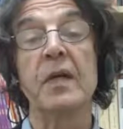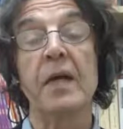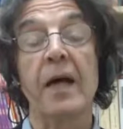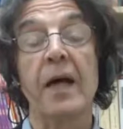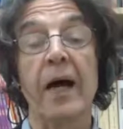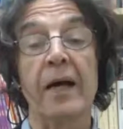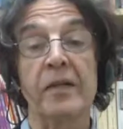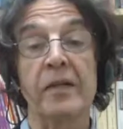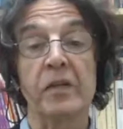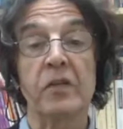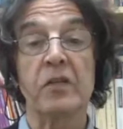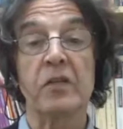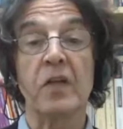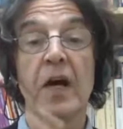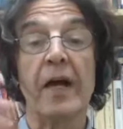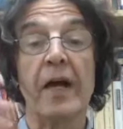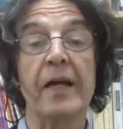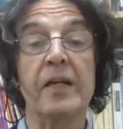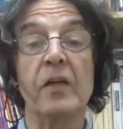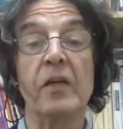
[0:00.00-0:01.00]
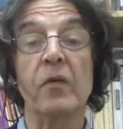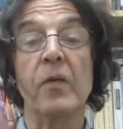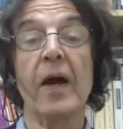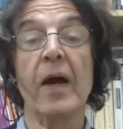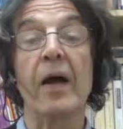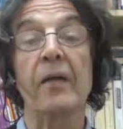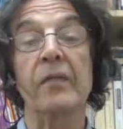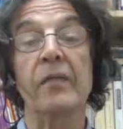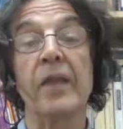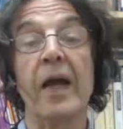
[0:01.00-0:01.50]
are designed
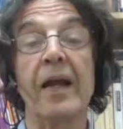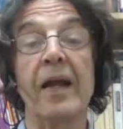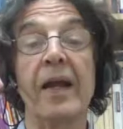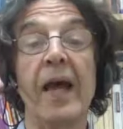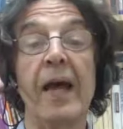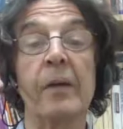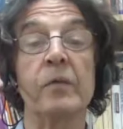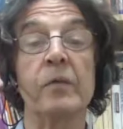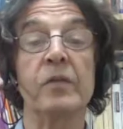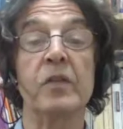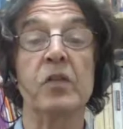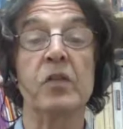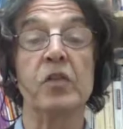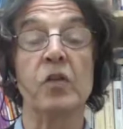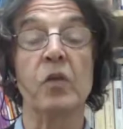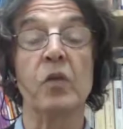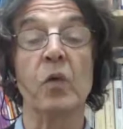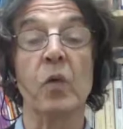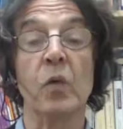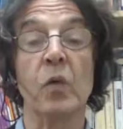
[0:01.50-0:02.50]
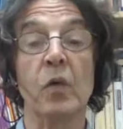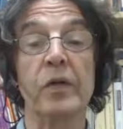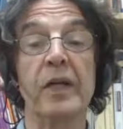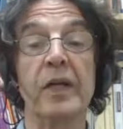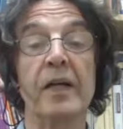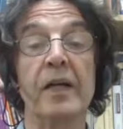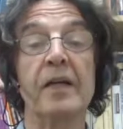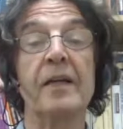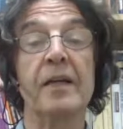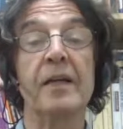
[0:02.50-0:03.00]
around that acquisition
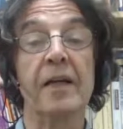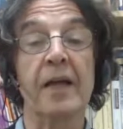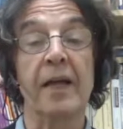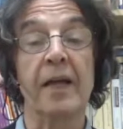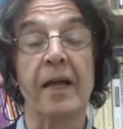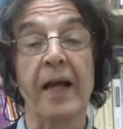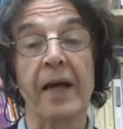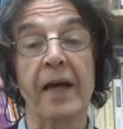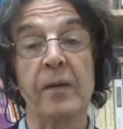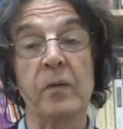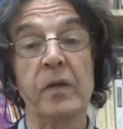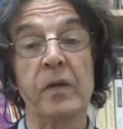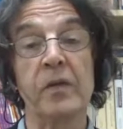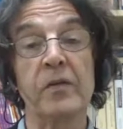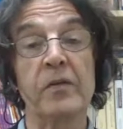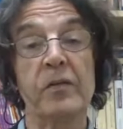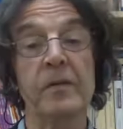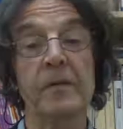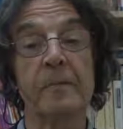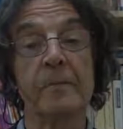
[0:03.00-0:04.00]
order in language.